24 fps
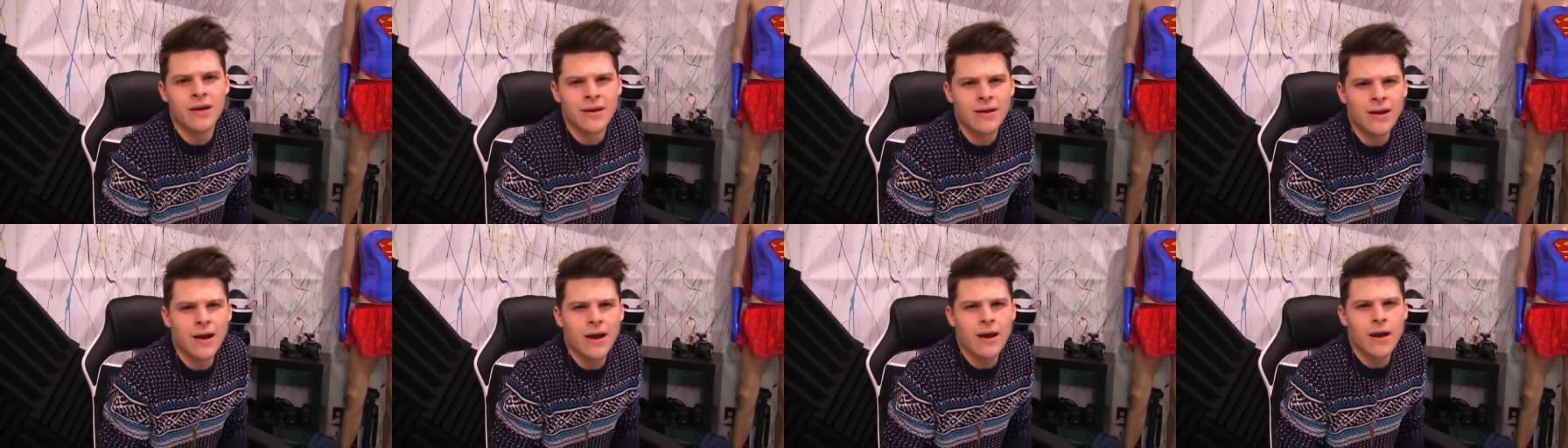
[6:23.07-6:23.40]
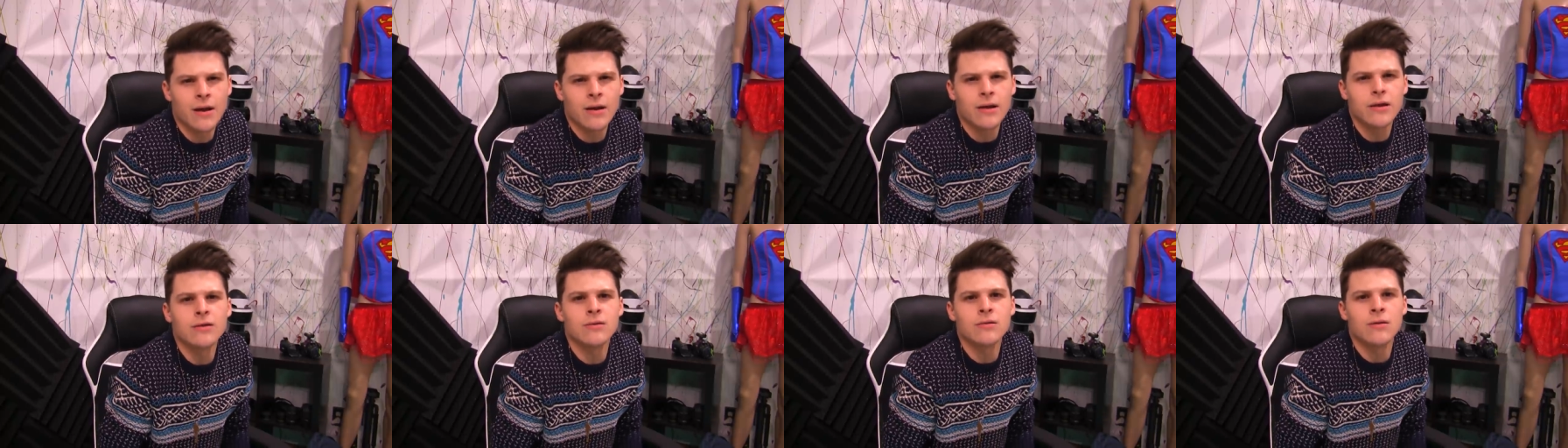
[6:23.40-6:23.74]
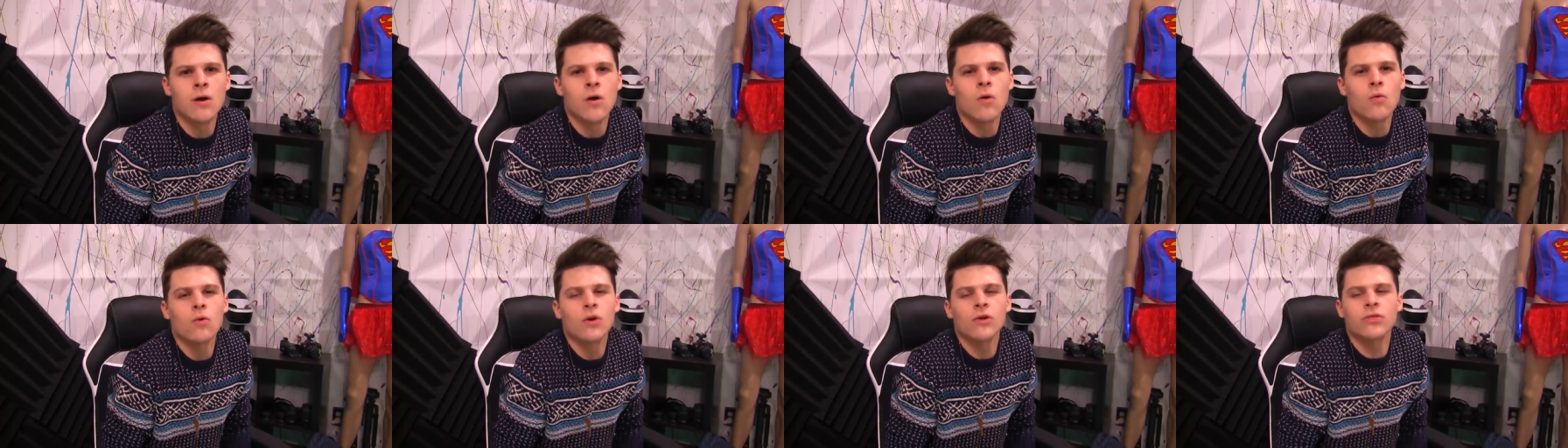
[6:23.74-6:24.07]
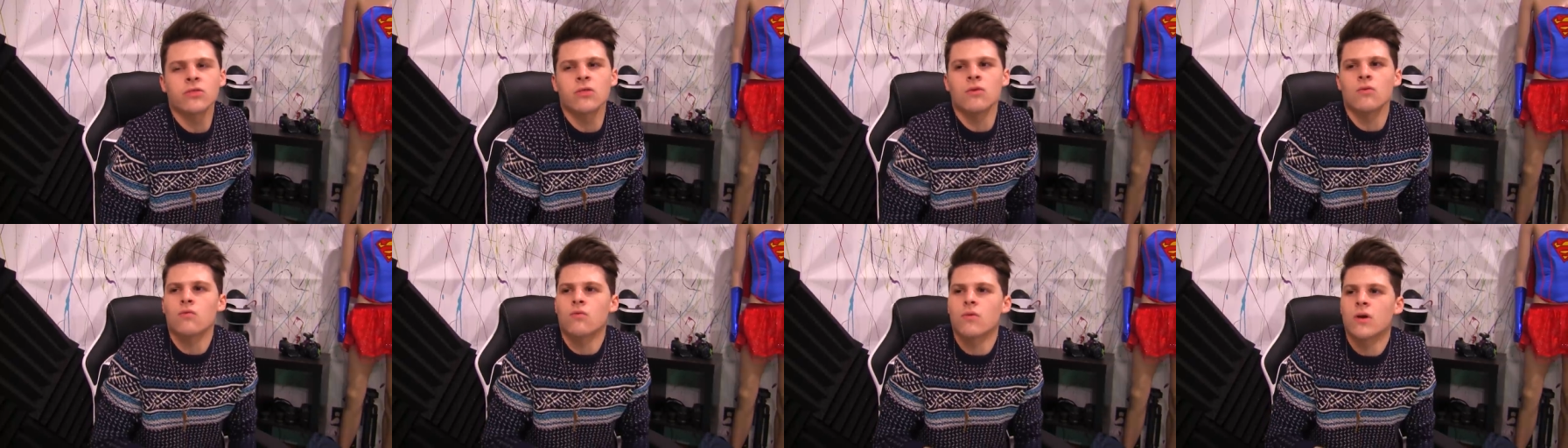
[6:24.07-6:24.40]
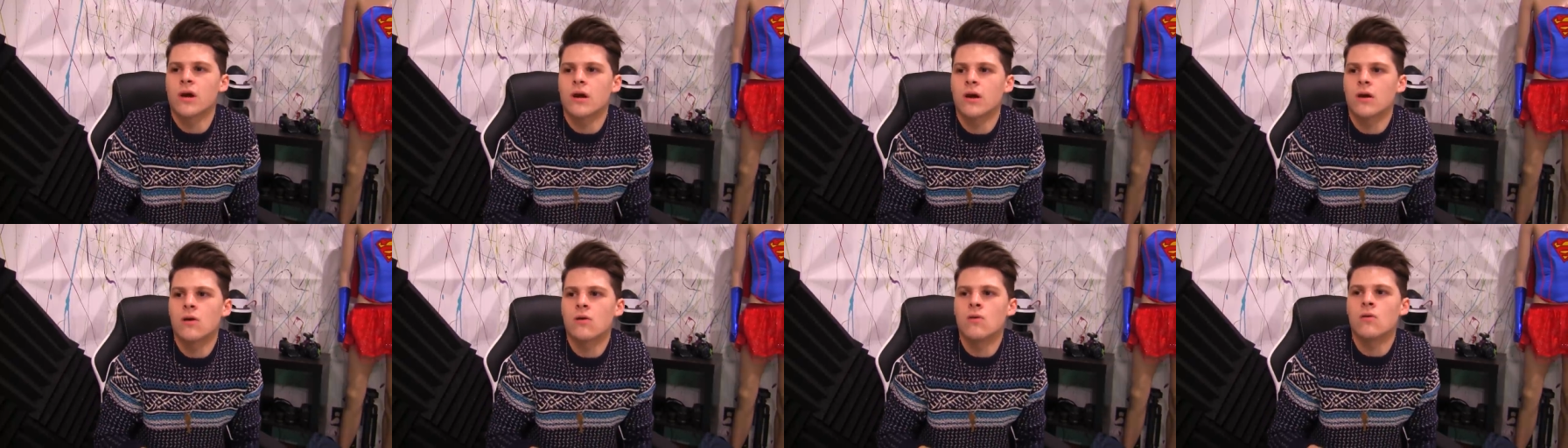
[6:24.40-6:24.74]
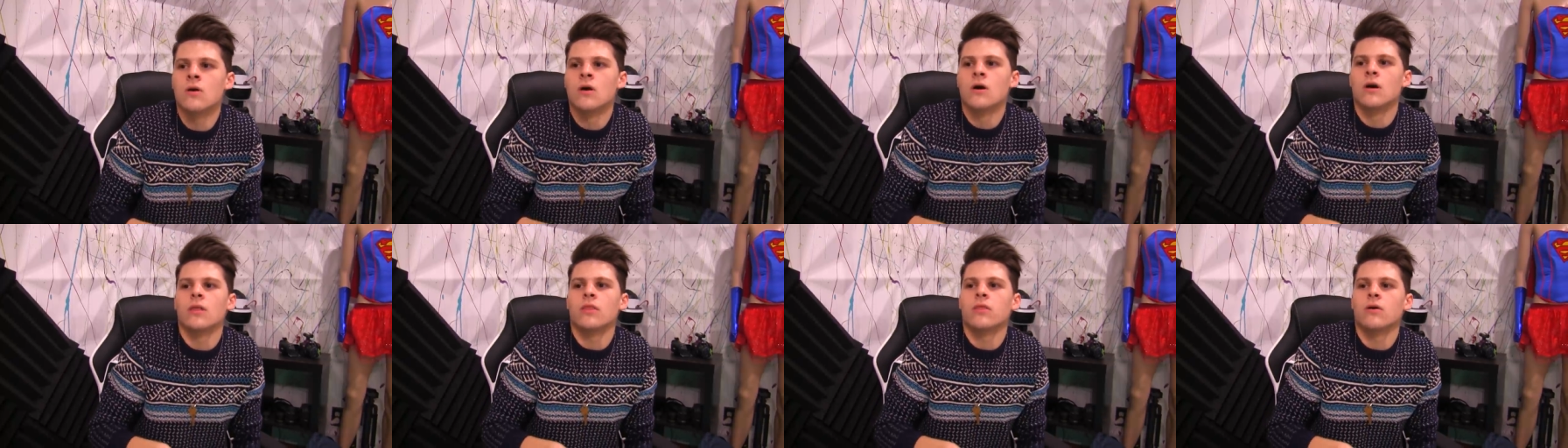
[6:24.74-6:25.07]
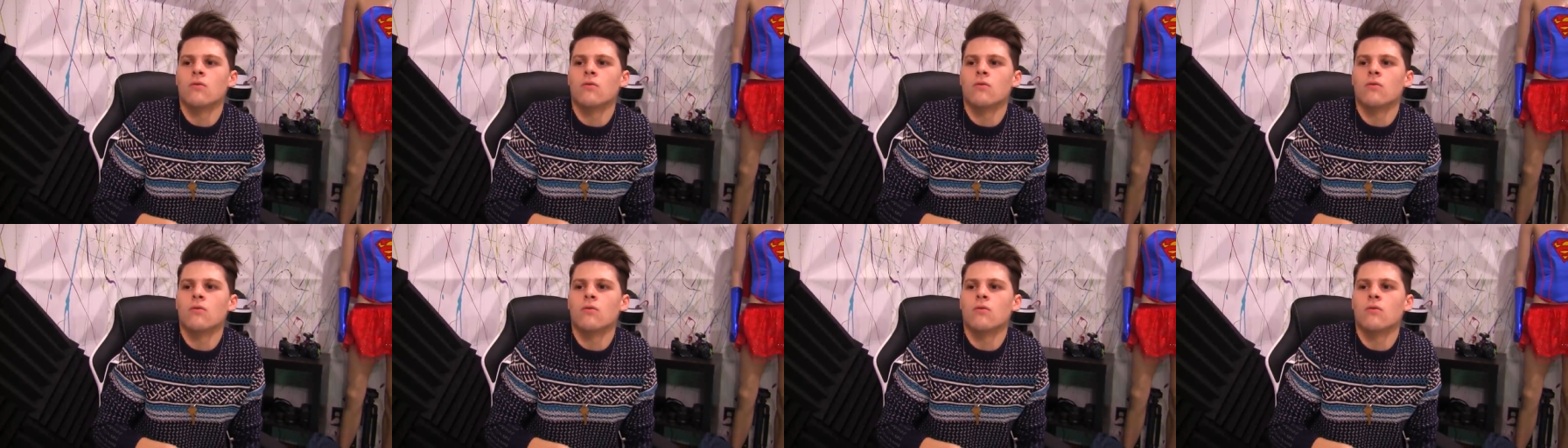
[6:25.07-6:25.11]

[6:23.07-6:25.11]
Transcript: Now you know what the real,